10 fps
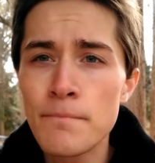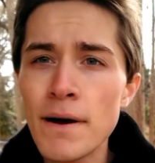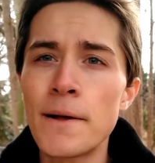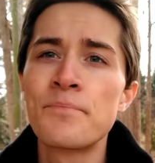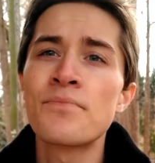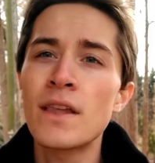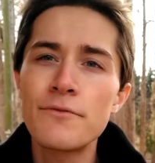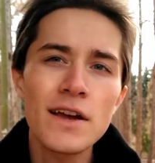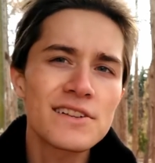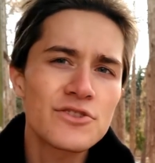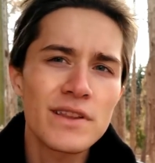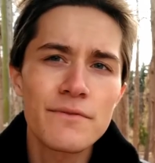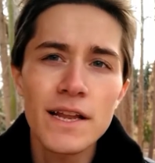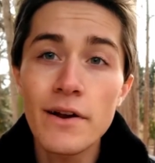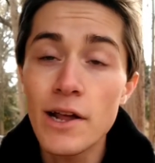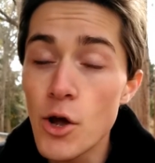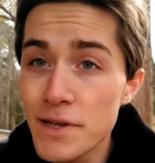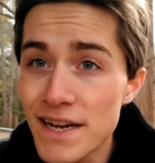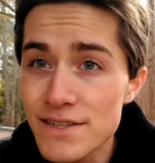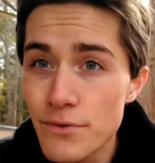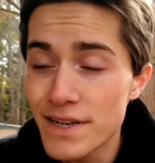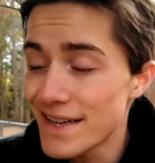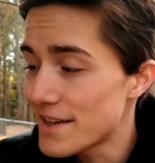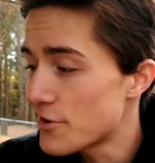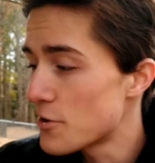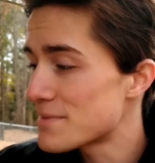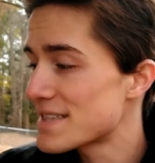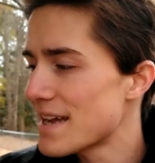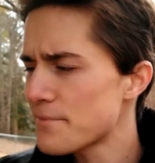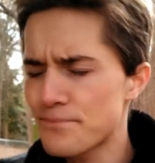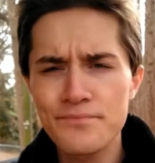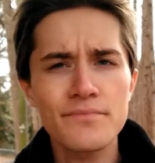But if you guys enjoyed the video, and I hope you guys did, you know what I'm saying?